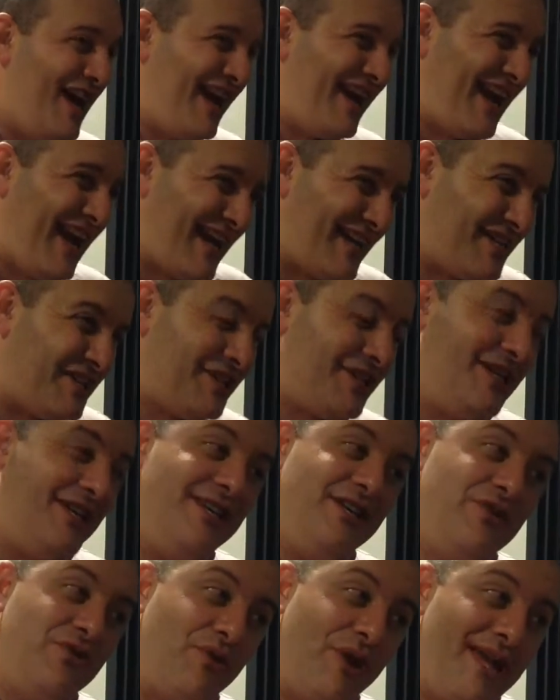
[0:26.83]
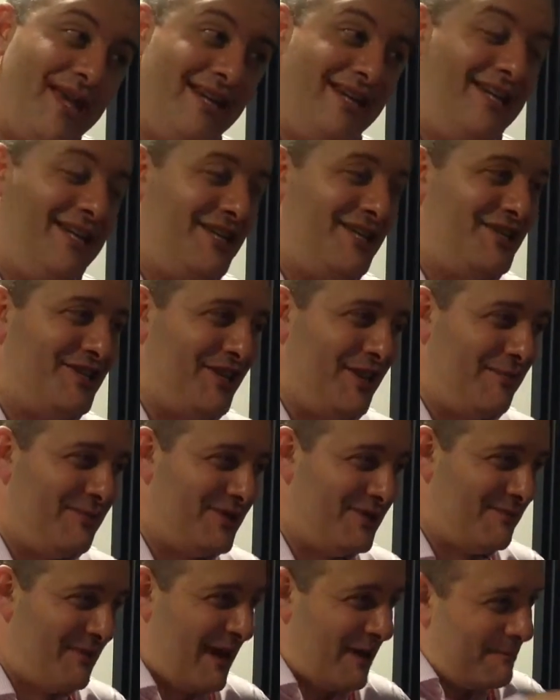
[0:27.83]
And actually, great leadership
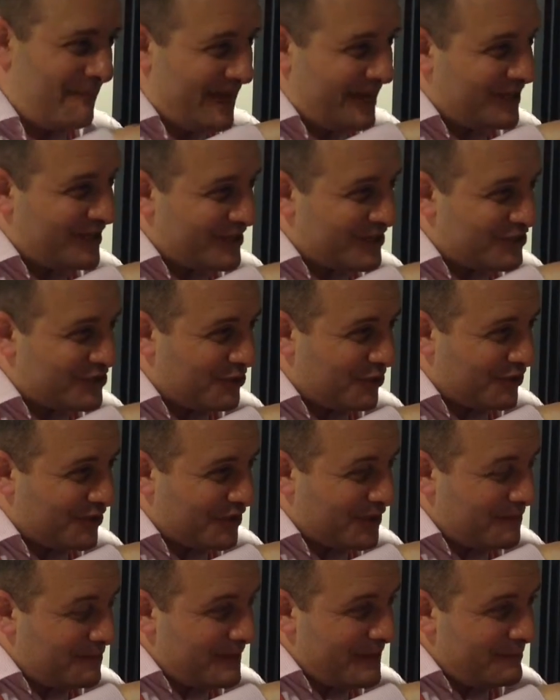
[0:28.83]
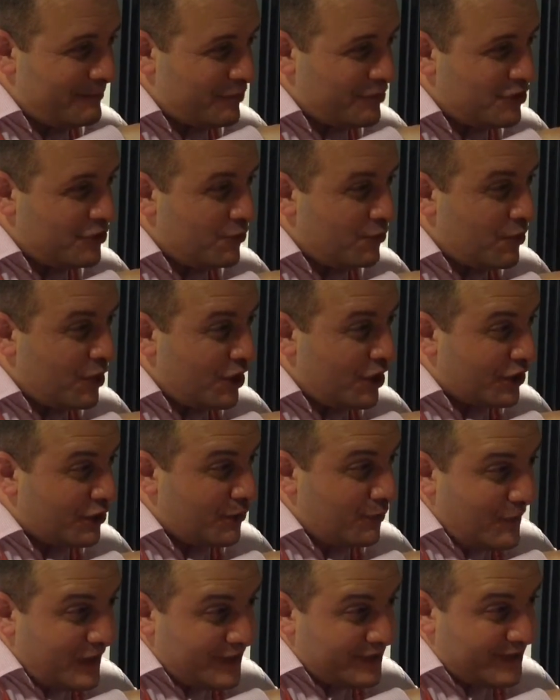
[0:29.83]
is about making sure that the people you work
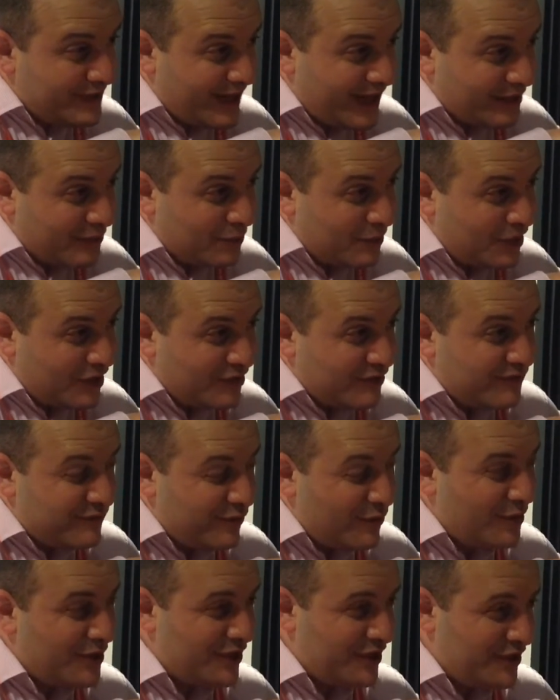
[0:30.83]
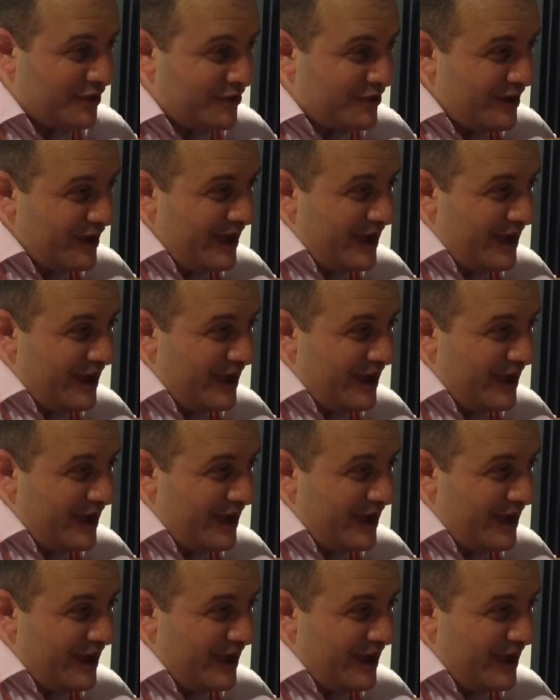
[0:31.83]
with and work for you